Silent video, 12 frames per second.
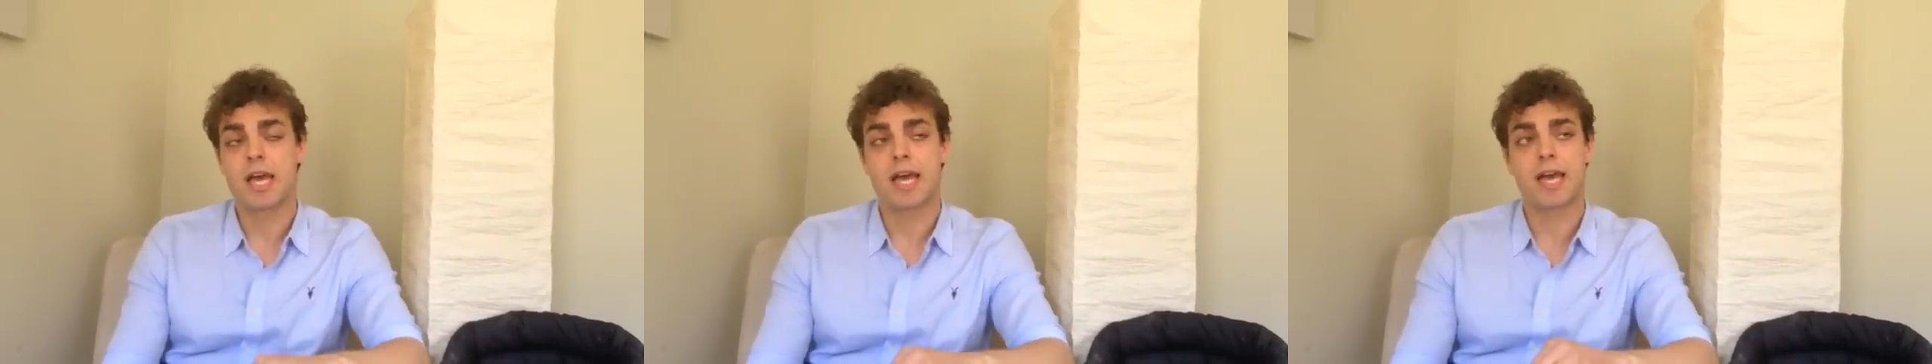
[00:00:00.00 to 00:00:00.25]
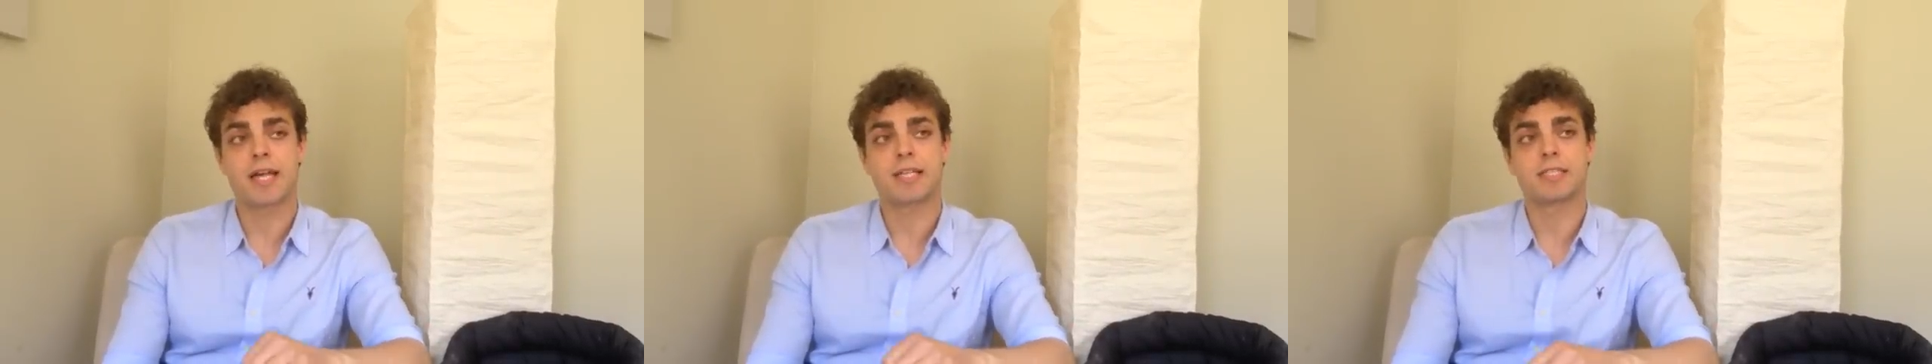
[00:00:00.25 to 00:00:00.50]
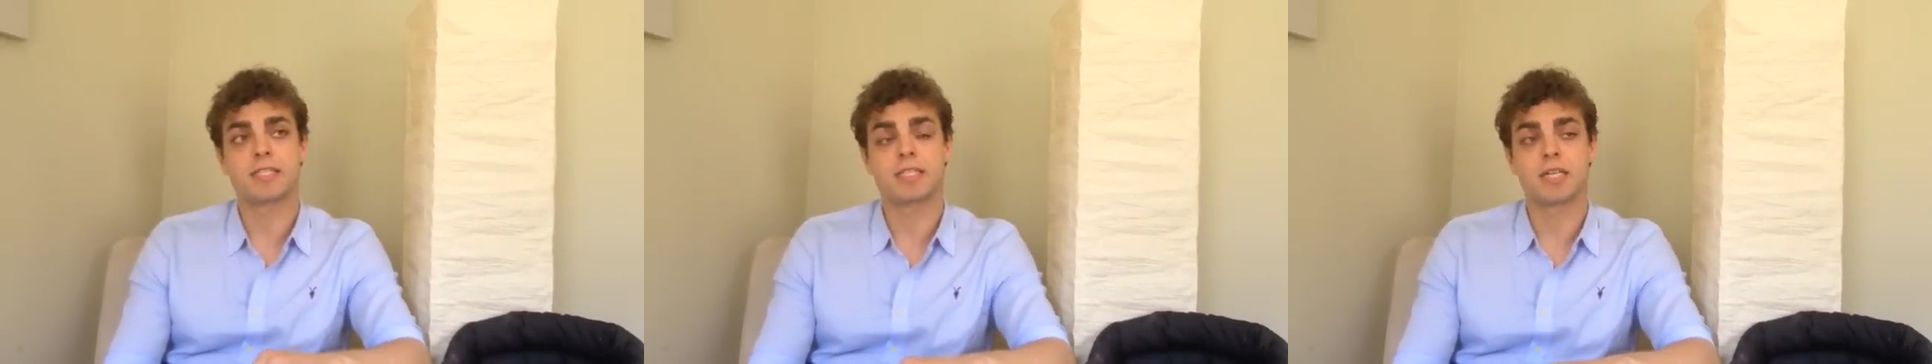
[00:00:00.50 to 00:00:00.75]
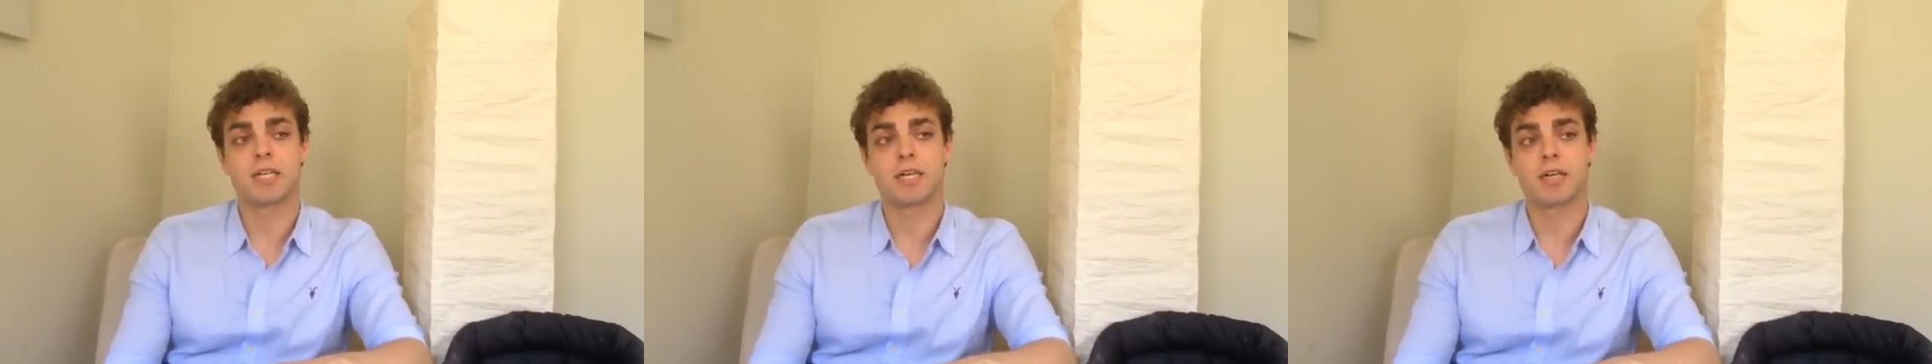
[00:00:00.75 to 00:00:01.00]
And
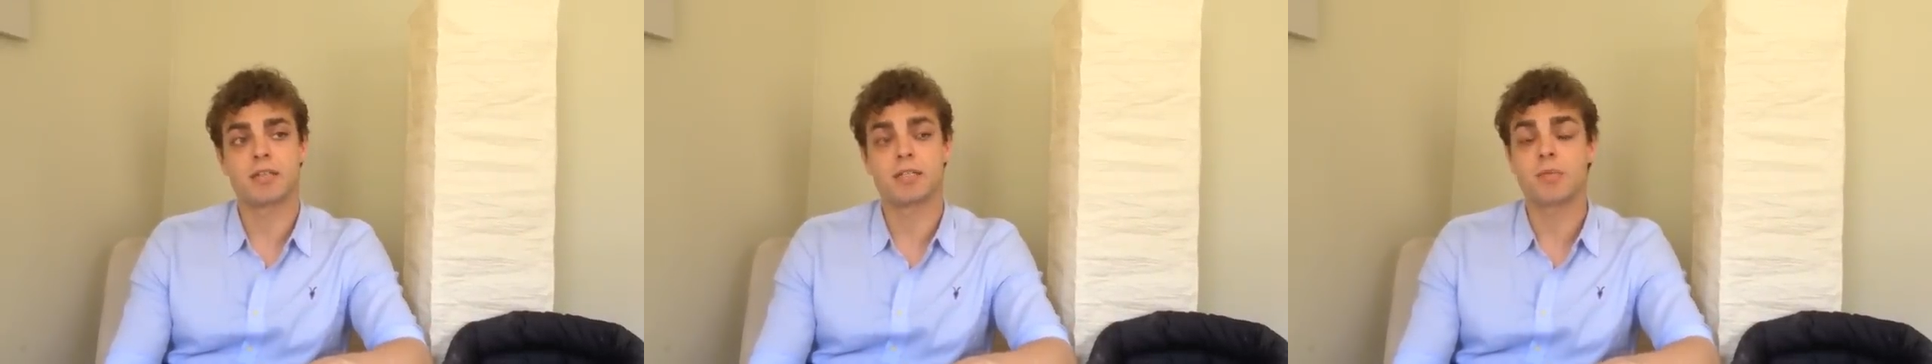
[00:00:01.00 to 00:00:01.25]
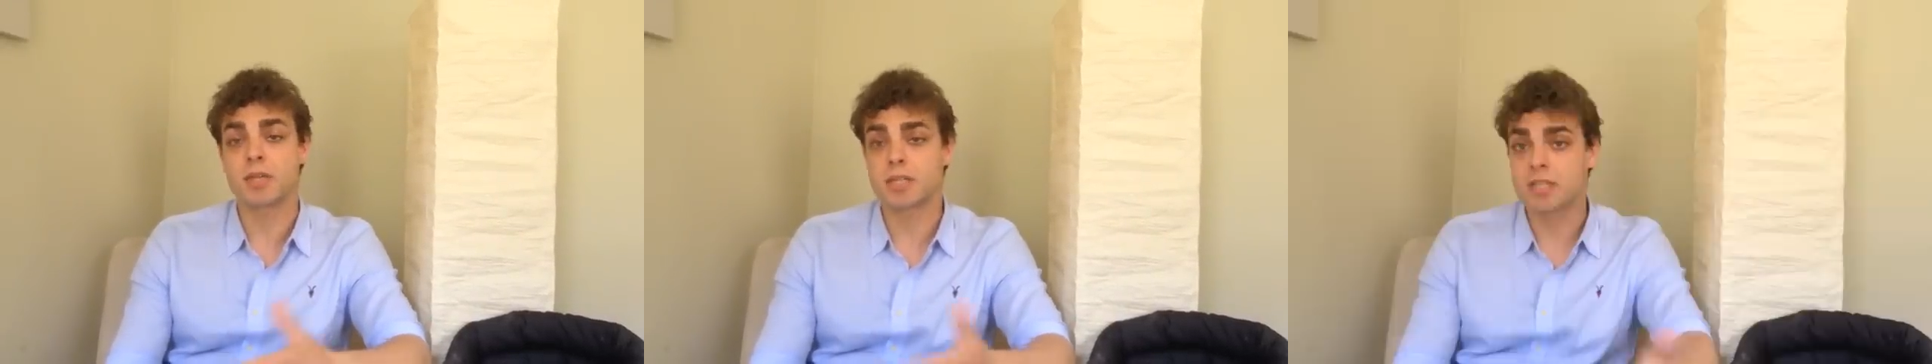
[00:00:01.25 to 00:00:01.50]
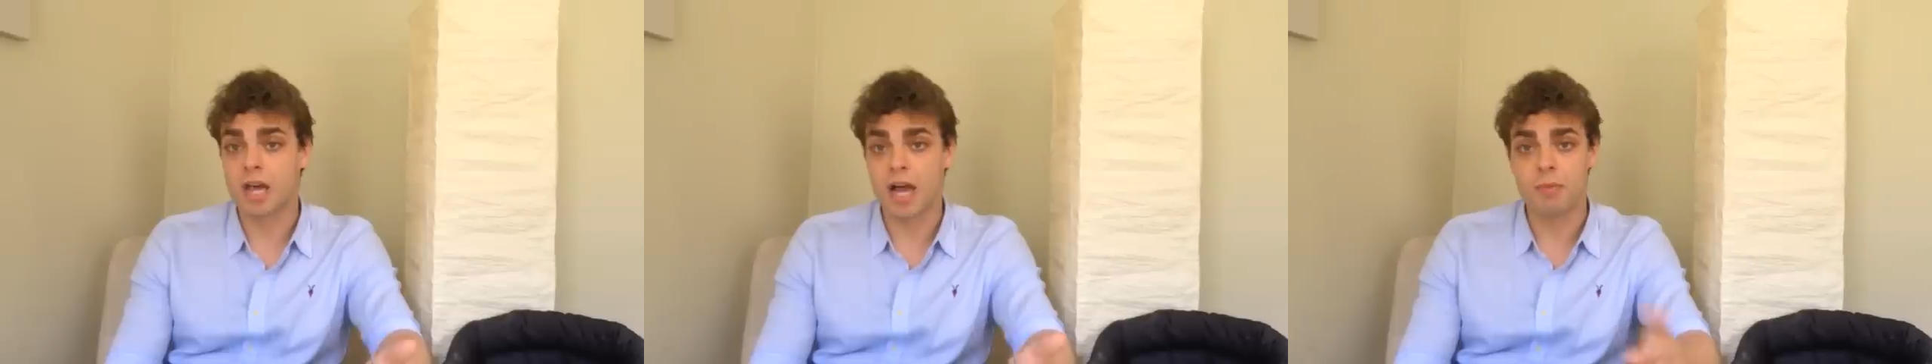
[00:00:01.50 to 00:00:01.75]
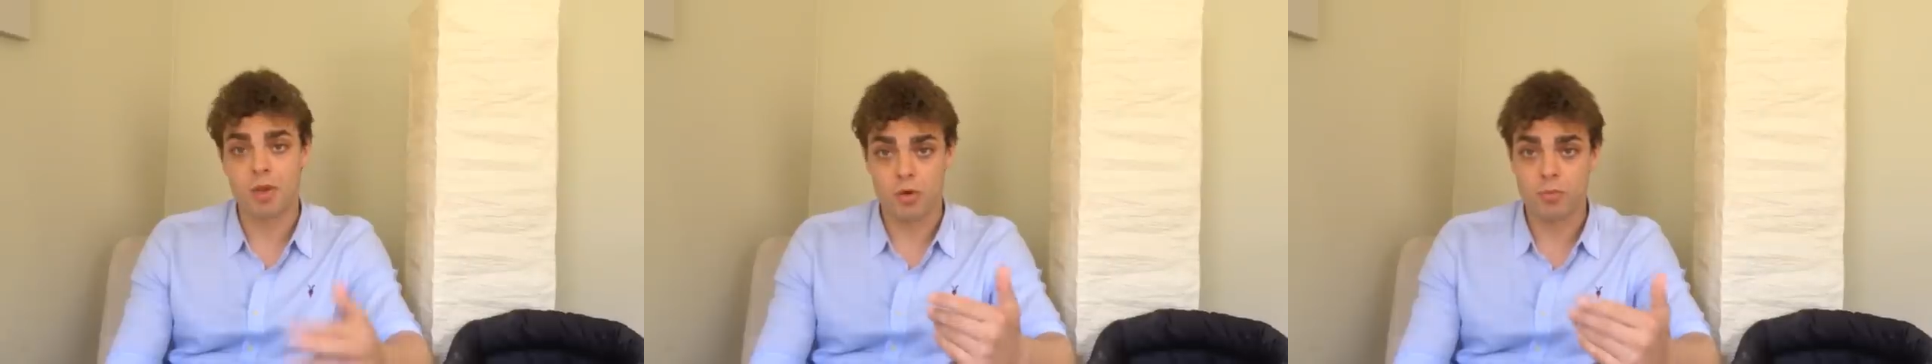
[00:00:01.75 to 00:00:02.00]
in the
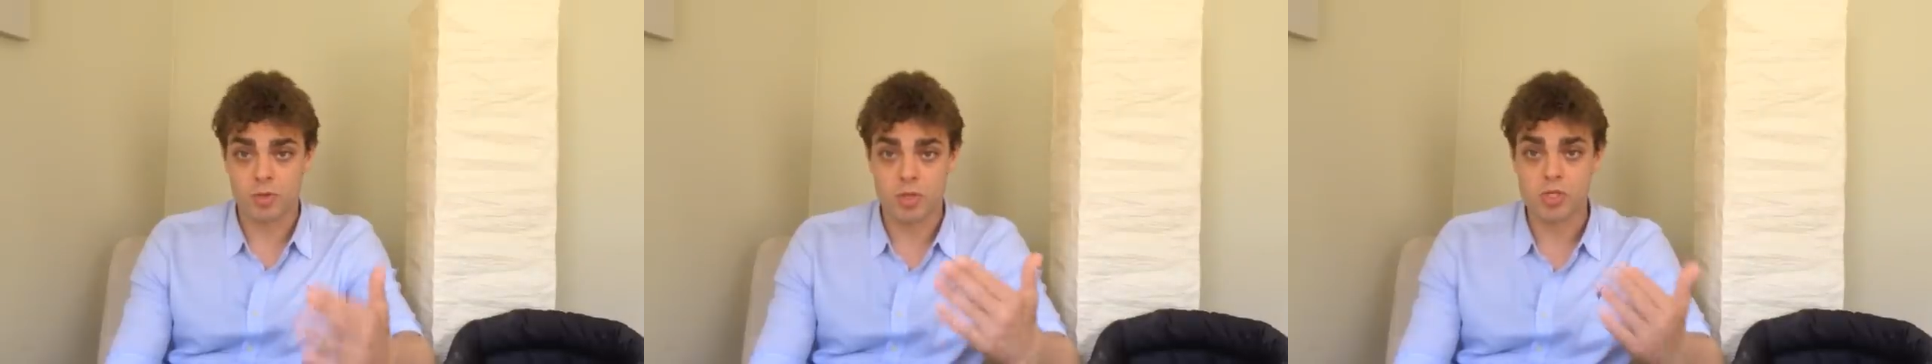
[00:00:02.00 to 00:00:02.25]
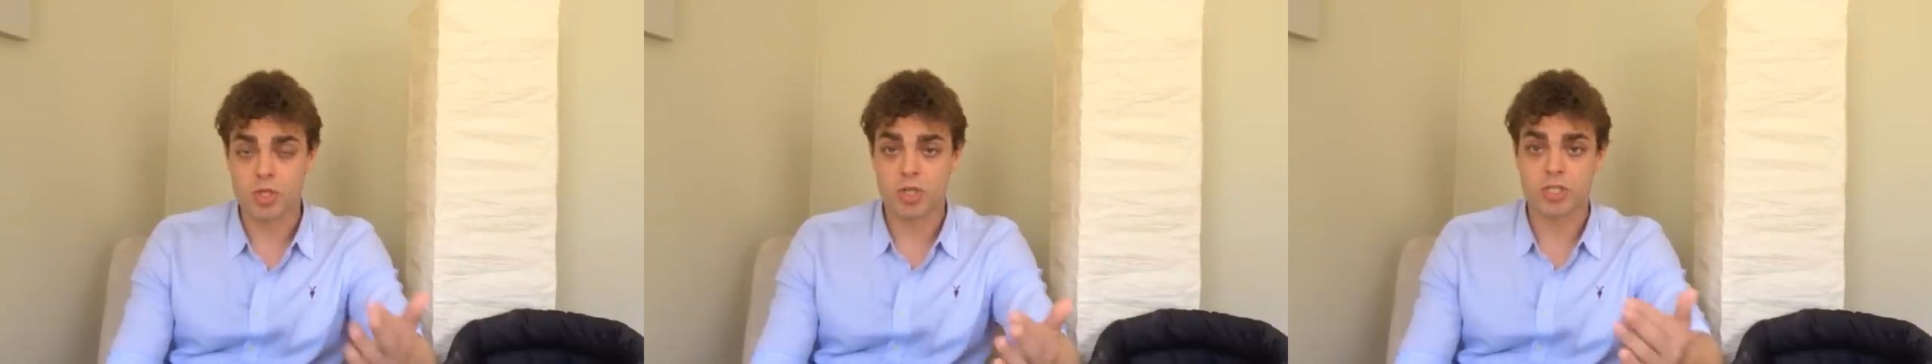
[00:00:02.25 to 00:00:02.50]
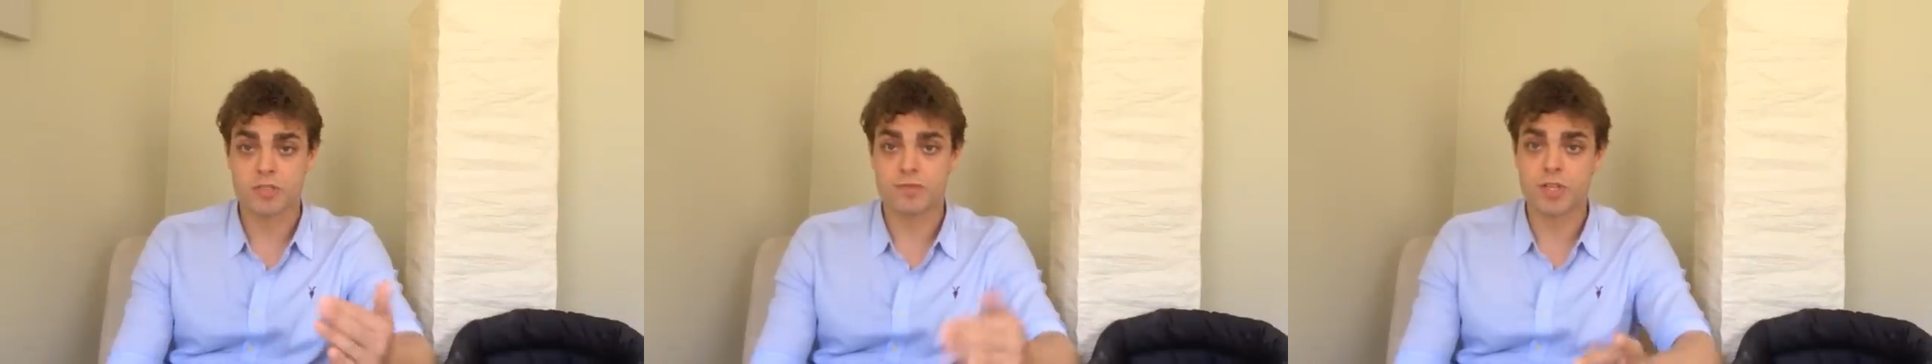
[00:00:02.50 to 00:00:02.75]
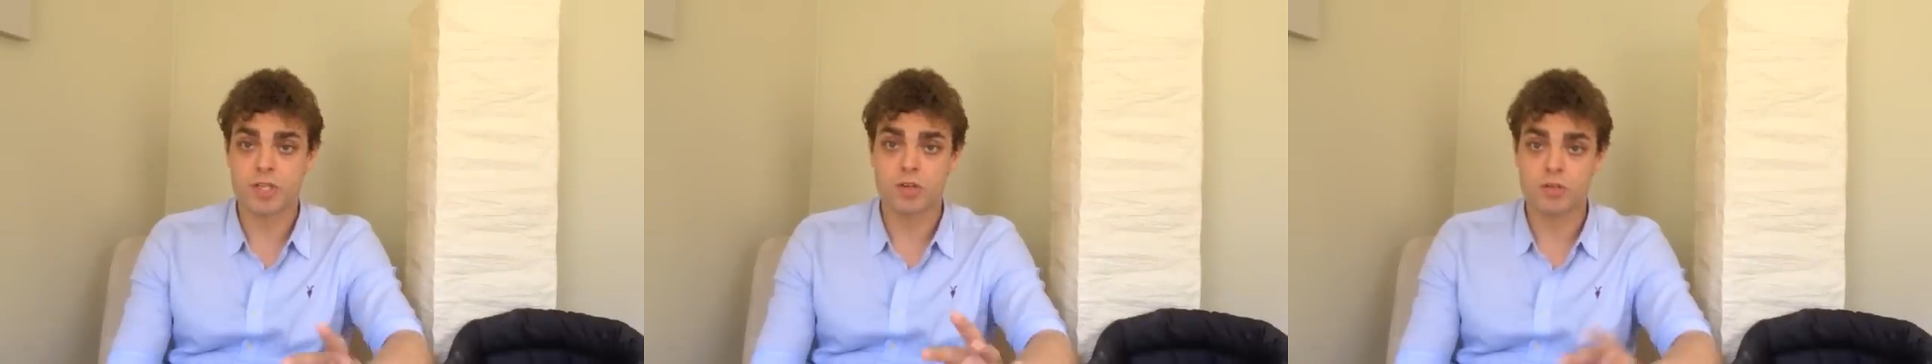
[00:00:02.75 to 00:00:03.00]
meantime, I hope you enjoyed this
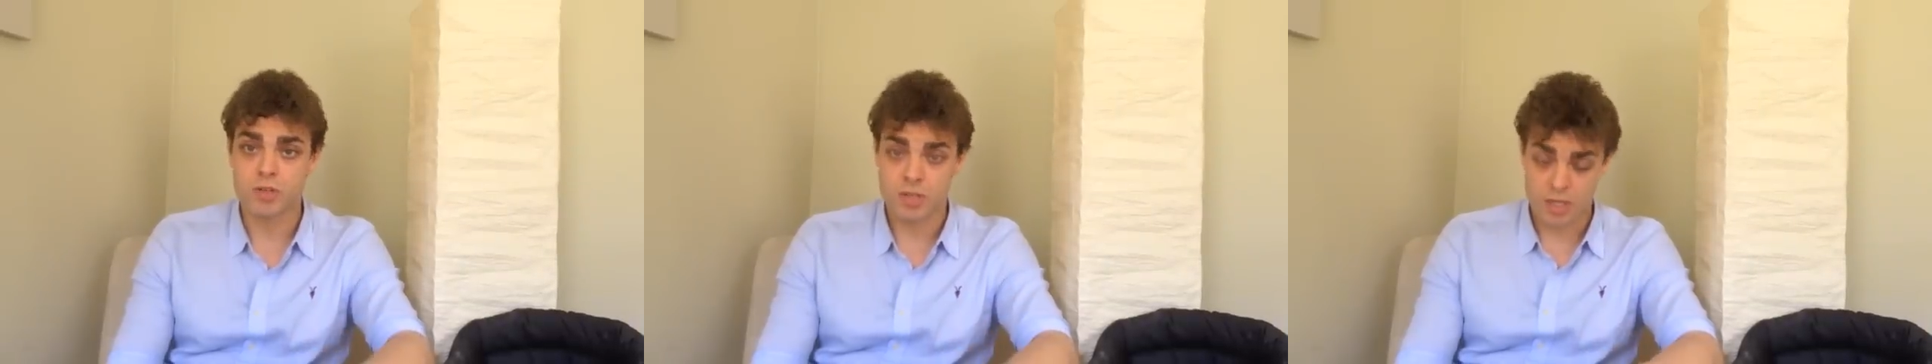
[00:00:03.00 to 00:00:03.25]
video.